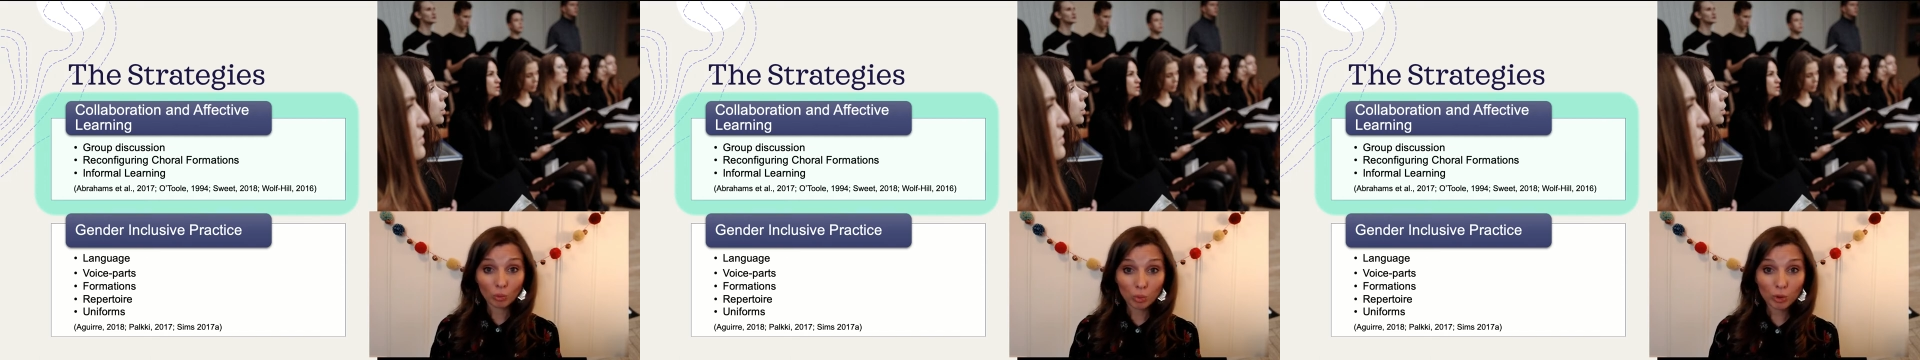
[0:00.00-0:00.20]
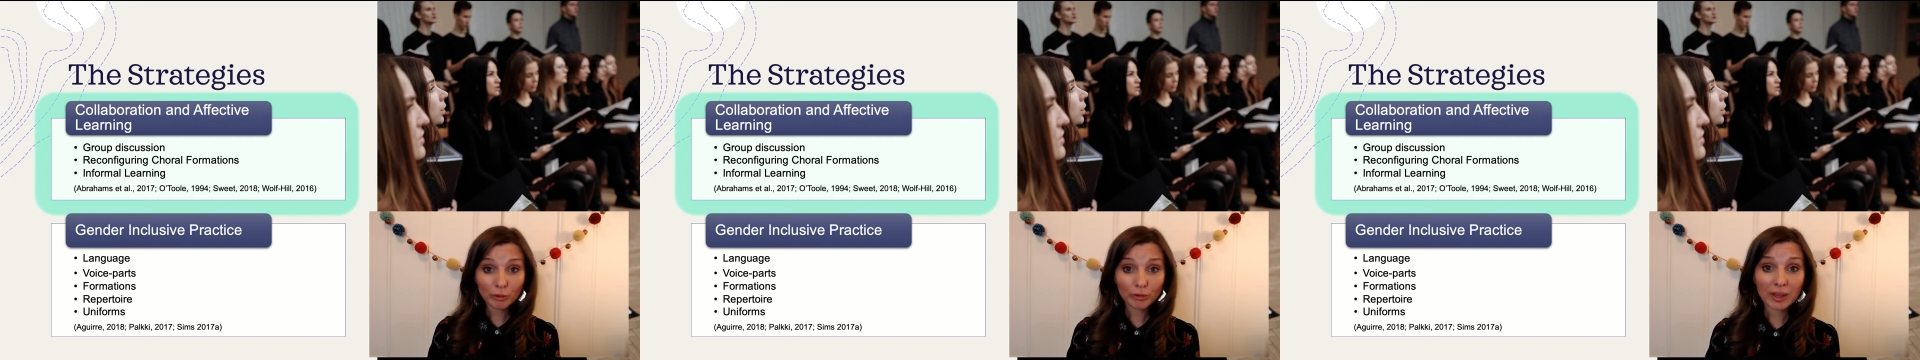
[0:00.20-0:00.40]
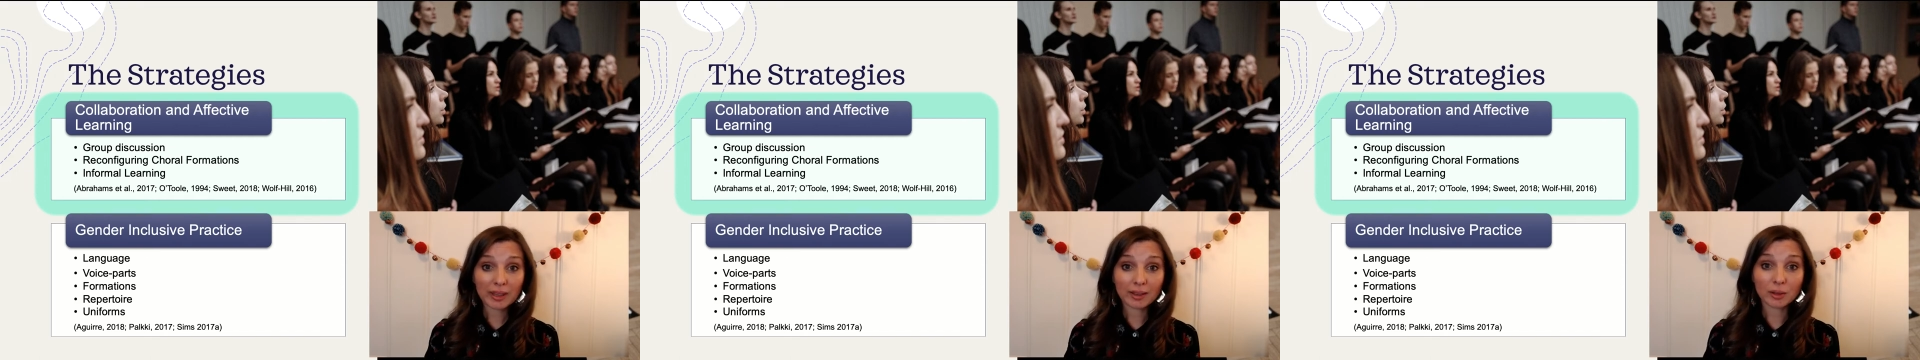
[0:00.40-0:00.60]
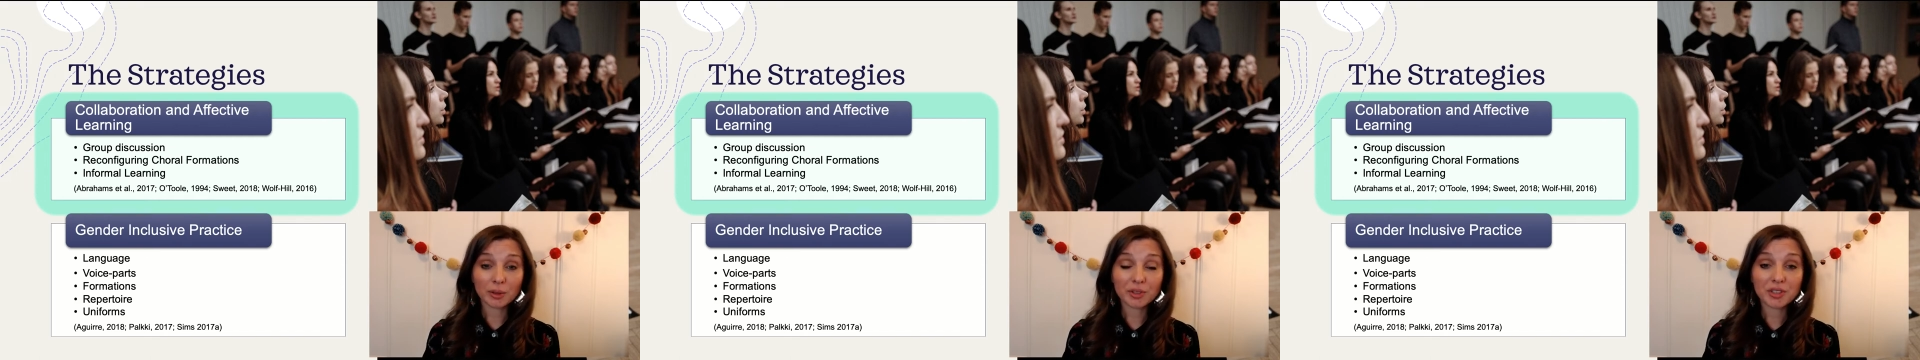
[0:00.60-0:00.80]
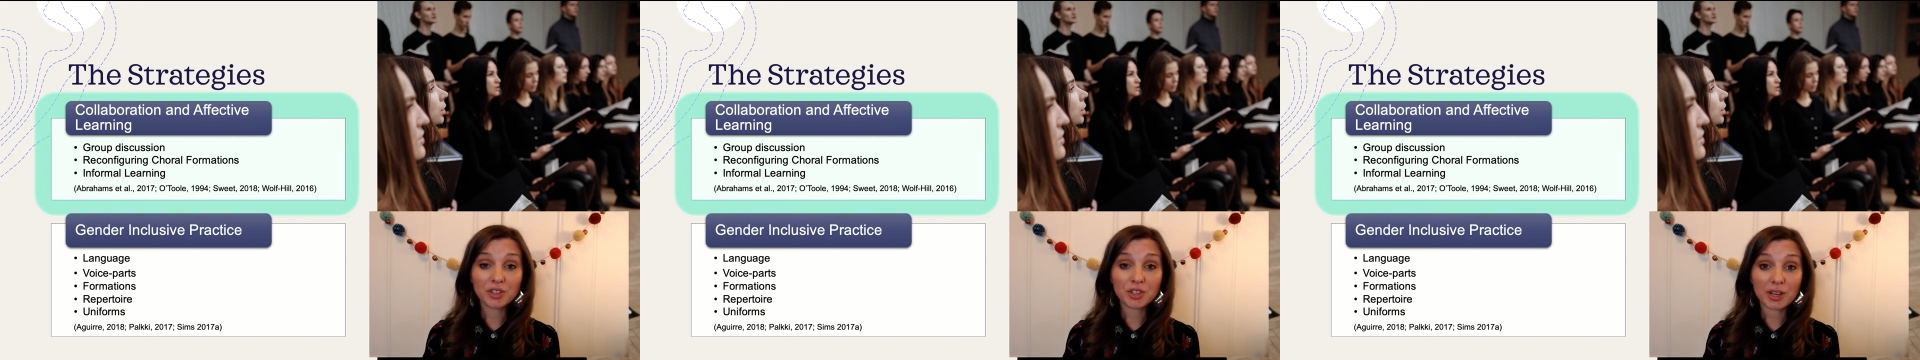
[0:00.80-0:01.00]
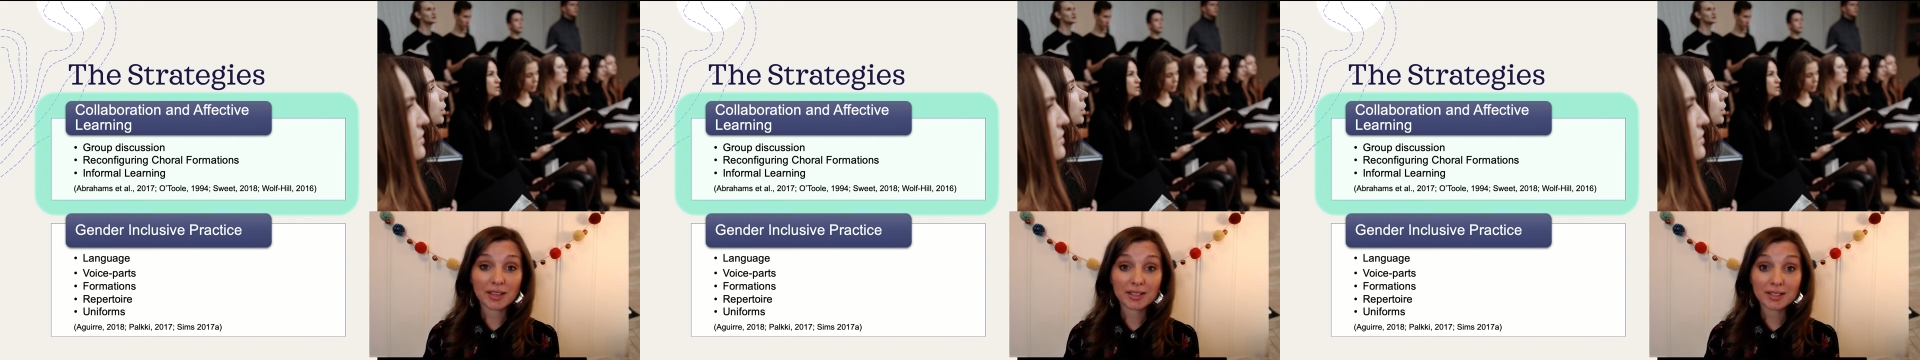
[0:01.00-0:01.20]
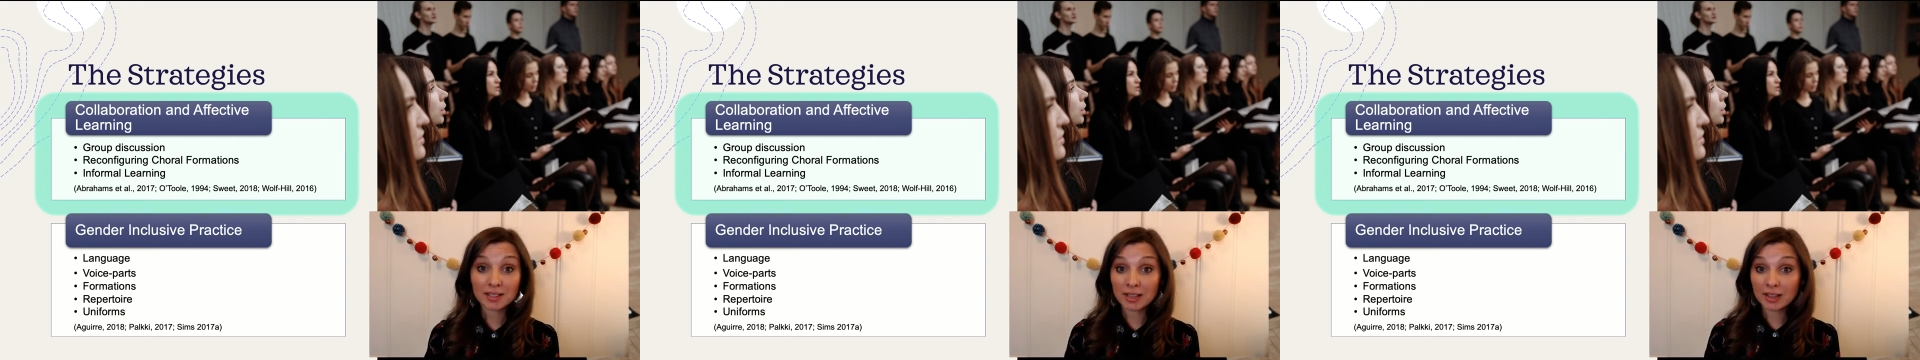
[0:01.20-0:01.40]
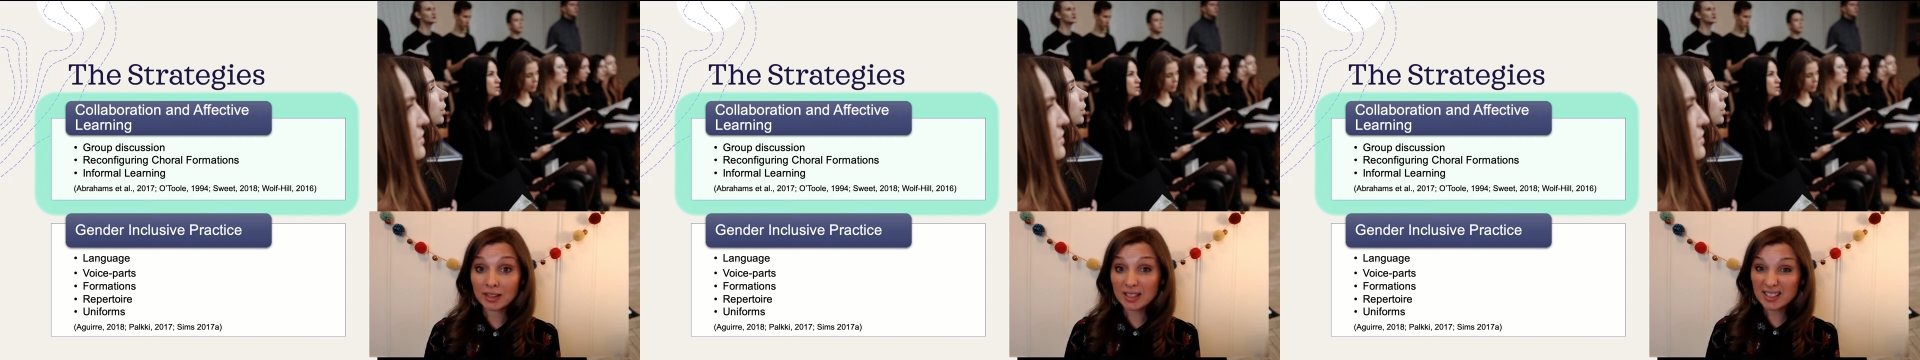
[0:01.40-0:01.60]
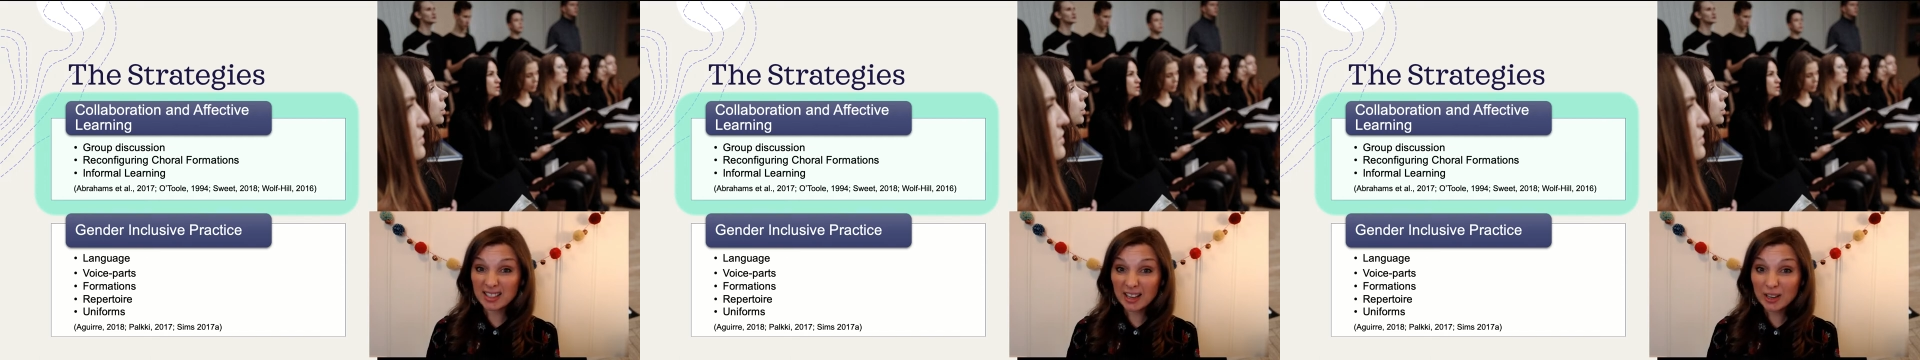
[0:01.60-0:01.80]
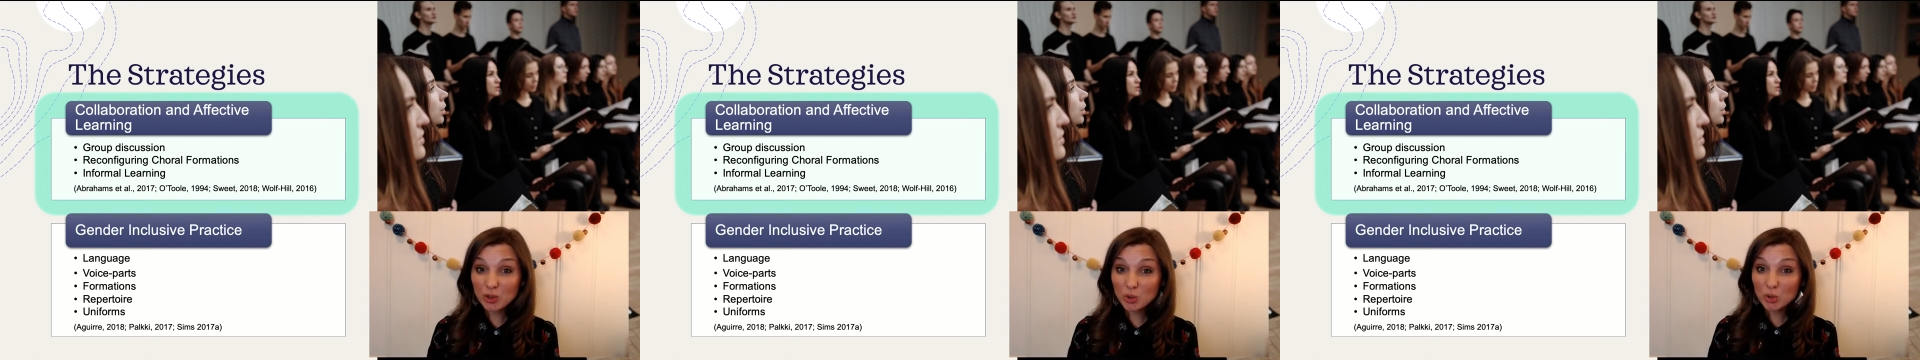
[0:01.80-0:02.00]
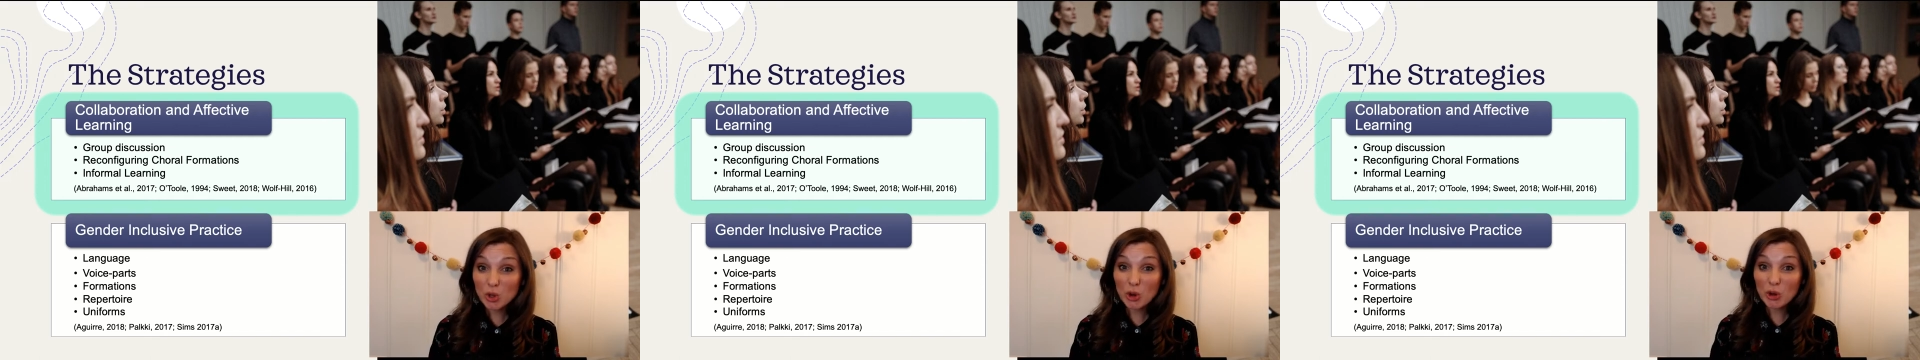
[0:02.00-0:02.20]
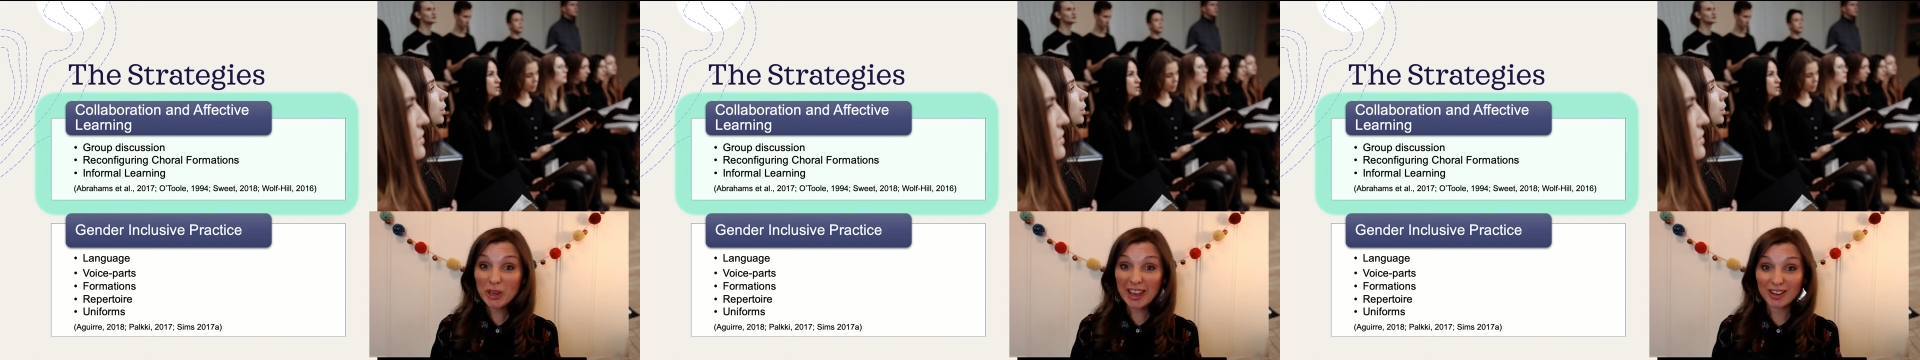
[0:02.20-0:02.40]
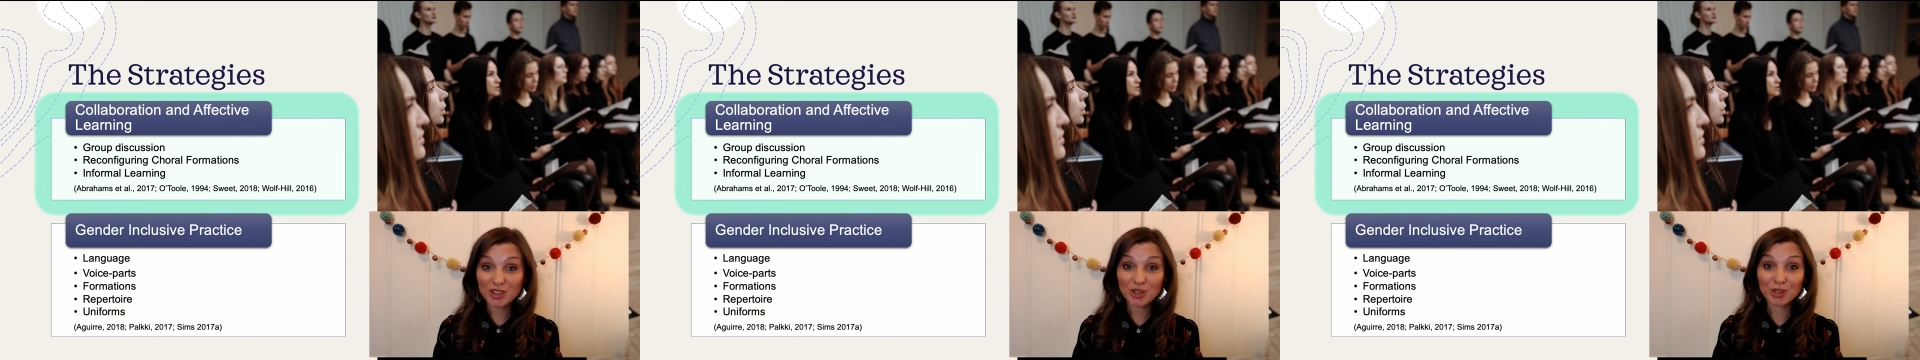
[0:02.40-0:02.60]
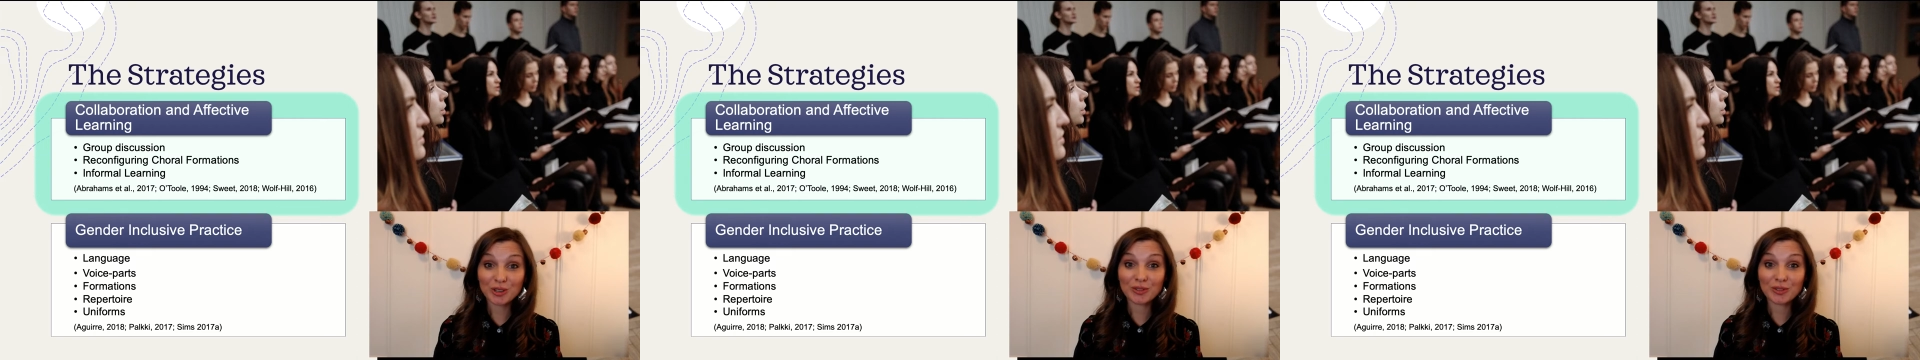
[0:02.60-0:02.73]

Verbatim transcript: Wolf Hill suggests that the central location